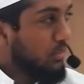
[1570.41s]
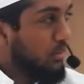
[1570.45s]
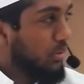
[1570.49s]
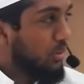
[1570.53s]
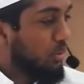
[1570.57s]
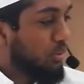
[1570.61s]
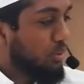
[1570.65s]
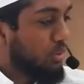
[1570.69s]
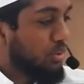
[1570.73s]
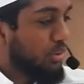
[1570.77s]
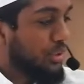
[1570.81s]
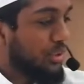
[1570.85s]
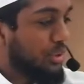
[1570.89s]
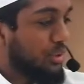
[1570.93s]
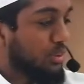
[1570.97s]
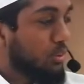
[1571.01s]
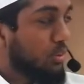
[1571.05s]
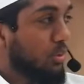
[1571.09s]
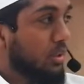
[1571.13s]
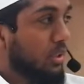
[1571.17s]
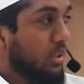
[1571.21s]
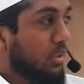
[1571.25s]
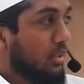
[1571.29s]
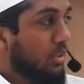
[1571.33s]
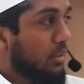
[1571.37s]
Who's the
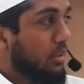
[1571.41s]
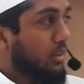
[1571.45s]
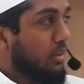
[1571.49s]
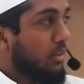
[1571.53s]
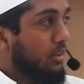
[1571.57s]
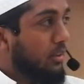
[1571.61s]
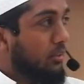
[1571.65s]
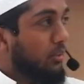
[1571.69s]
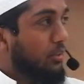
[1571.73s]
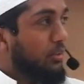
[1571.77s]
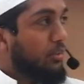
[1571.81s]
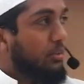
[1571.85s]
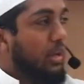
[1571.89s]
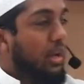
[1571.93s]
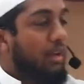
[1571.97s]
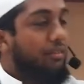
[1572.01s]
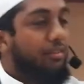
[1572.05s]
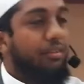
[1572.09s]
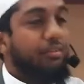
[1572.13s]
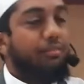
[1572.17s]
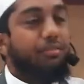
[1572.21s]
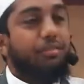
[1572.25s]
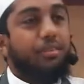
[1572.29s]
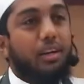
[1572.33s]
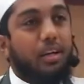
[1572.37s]
doer? When we have
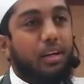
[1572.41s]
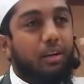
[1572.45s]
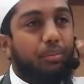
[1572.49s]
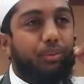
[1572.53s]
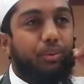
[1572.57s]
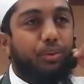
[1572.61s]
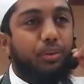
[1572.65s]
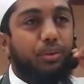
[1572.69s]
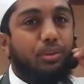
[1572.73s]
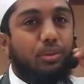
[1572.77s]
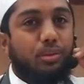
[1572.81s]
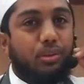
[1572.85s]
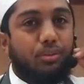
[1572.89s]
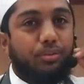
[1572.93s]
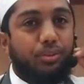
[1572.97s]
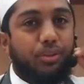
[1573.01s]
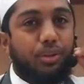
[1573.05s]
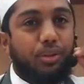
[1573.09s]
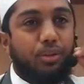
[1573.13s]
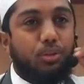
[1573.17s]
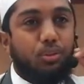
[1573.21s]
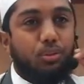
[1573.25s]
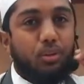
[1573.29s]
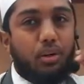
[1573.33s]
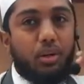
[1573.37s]
a verb, we're always looking for the
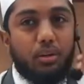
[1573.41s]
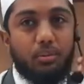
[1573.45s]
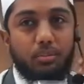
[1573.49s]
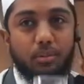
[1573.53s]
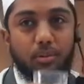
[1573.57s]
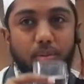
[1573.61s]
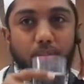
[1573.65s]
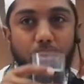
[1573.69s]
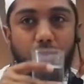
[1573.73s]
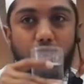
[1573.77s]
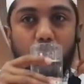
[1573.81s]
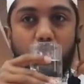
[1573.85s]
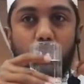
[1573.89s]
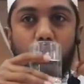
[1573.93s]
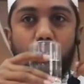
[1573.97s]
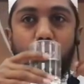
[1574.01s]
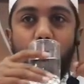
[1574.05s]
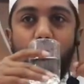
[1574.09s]
doer. Bismillah.